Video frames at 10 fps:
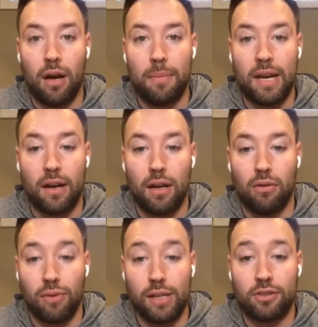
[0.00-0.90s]
in a
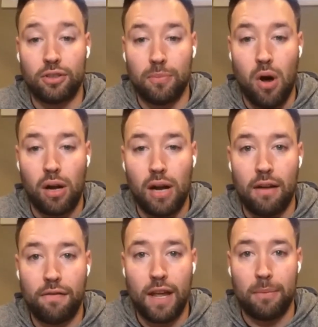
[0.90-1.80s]
real small kind
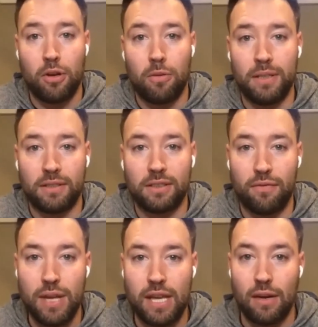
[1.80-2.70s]
of family-owned business, if
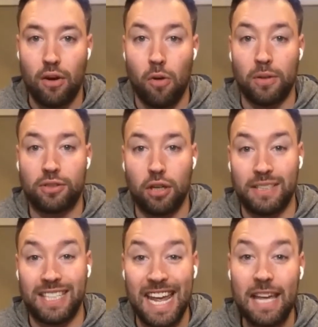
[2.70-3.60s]
we can almost serve
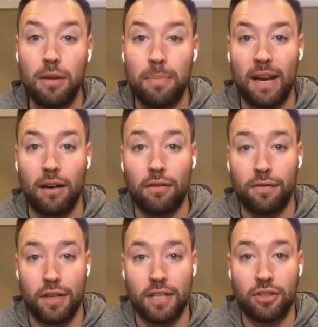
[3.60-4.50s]
as an incubator
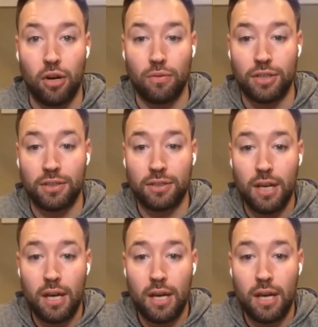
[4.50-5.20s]
for these coaches,